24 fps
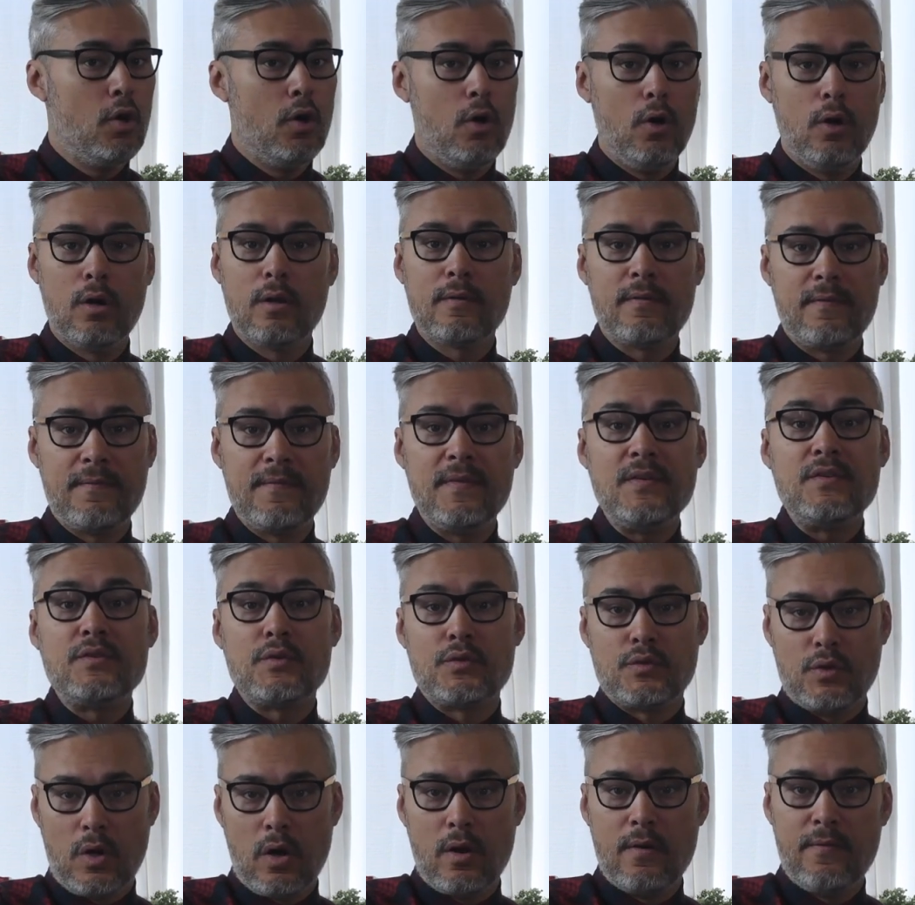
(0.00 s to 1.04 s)
All of the
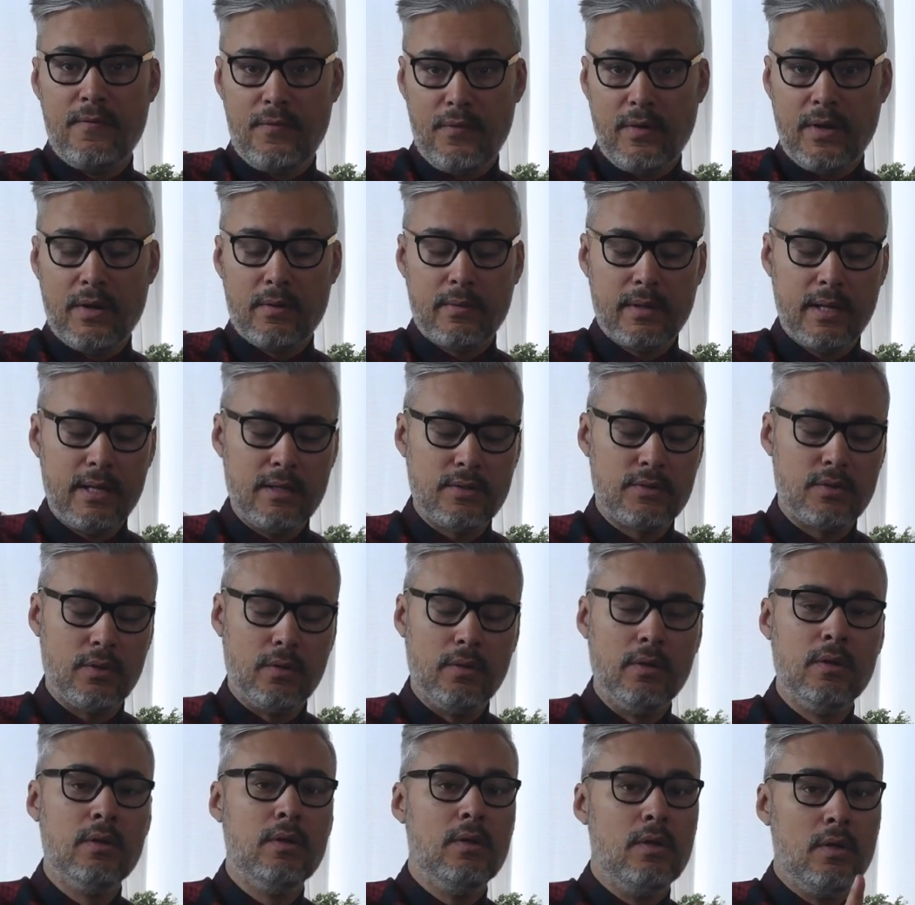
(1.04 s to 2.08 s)
features are free, okay?
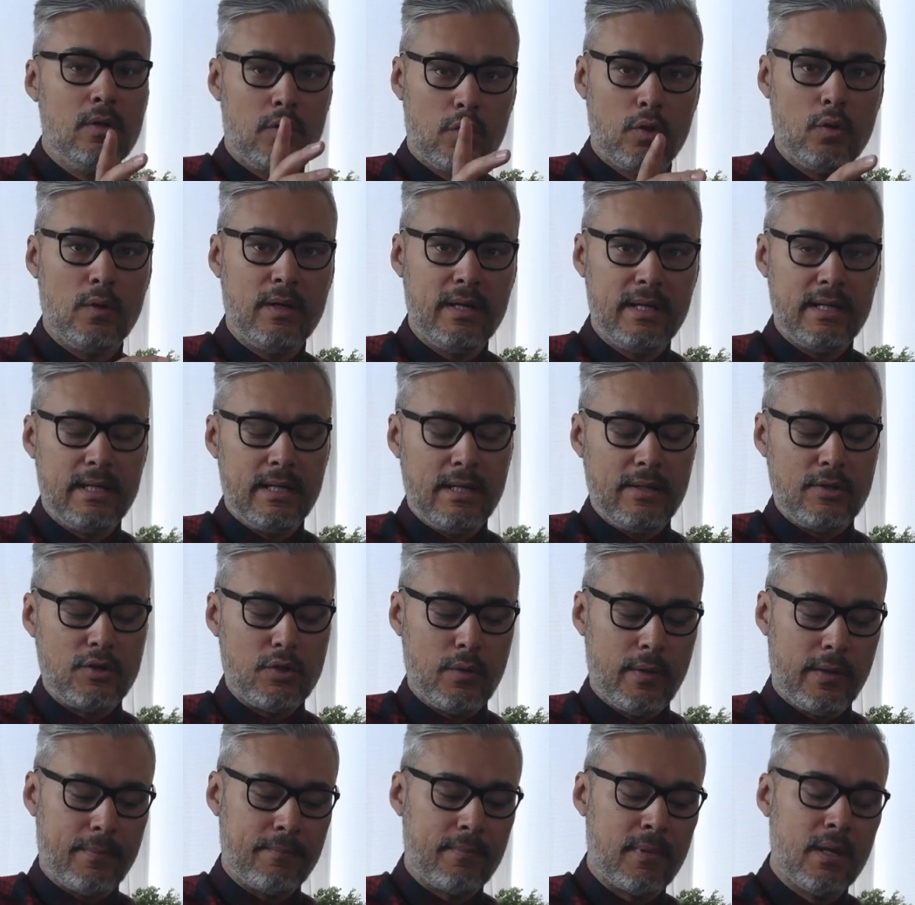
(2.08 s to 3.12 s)
So go ahead and
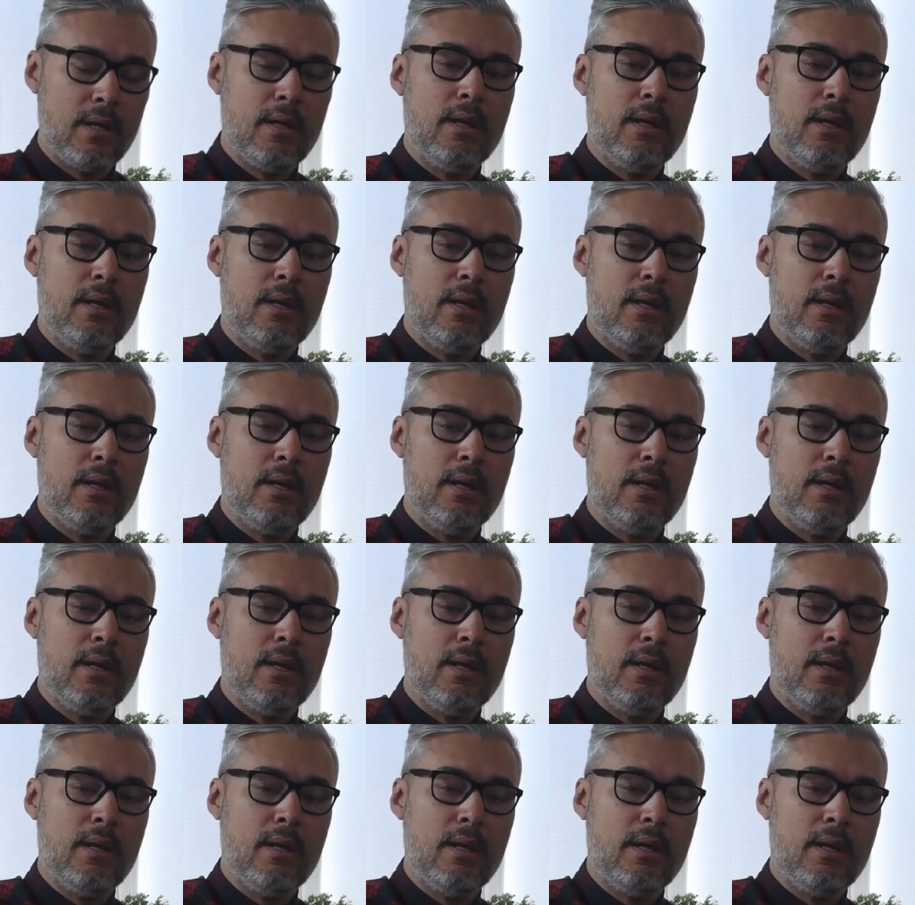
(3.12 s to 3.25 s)
enjoy it.